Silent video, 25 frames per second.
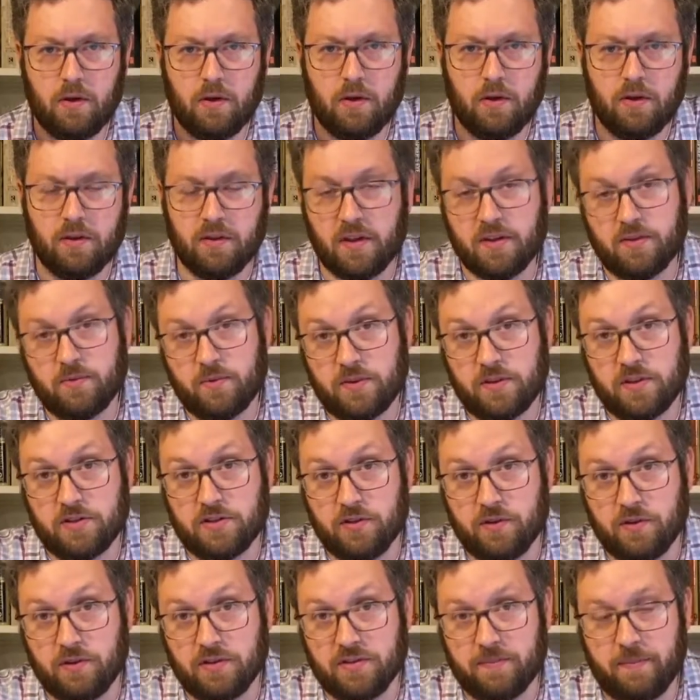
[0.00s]
That's what this
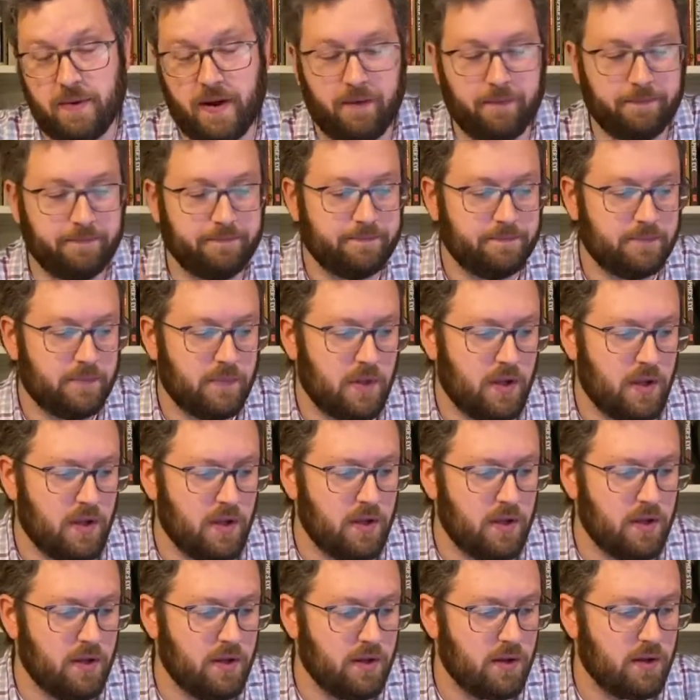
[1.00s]
unit's about.
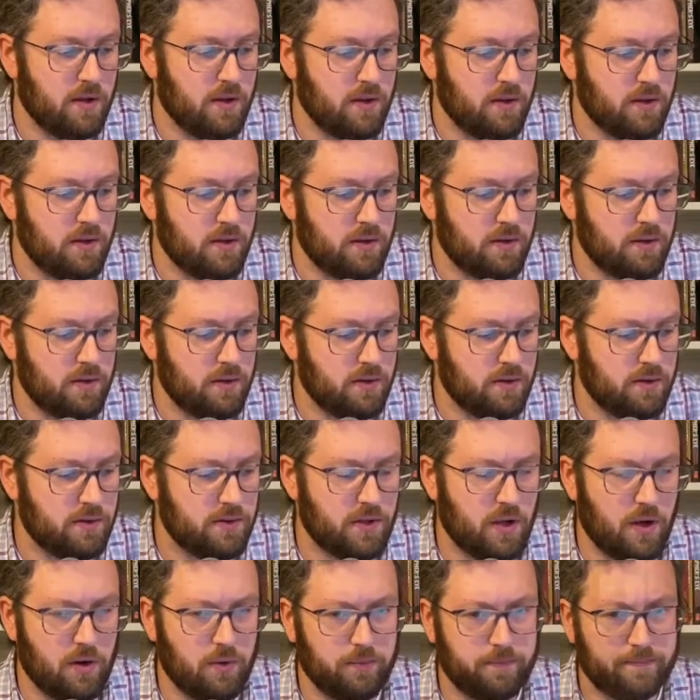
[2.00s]

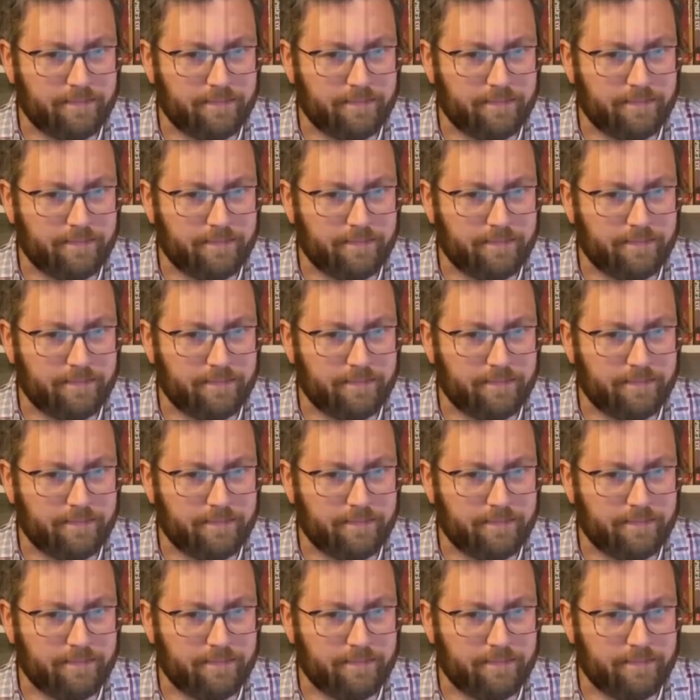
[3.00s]
So